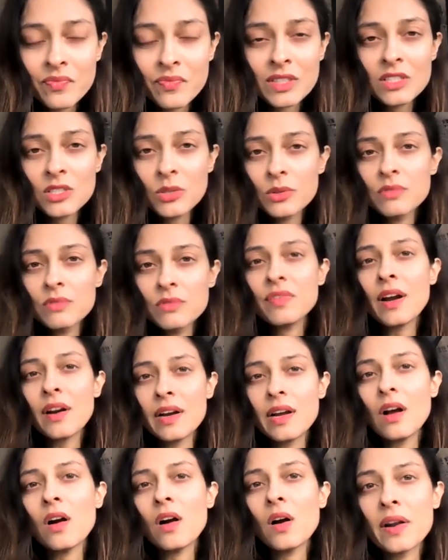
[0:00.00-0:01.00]
So it's
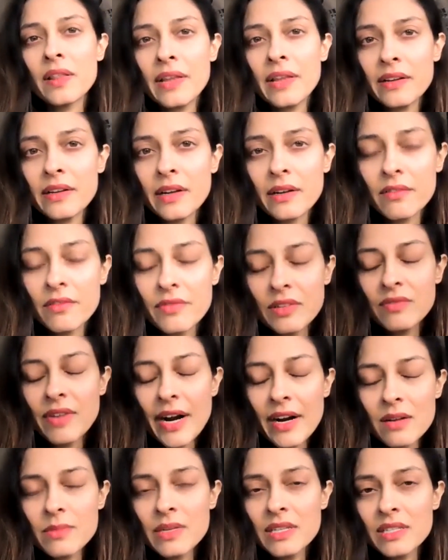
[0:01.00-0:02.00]
very hard in that kind of
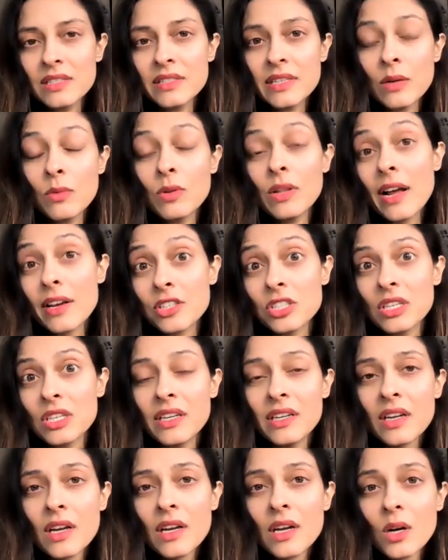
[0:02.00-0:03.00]
environment to say, well,
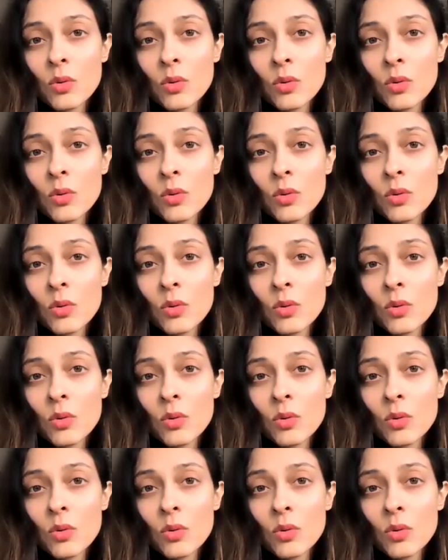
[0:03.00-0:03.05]
actually,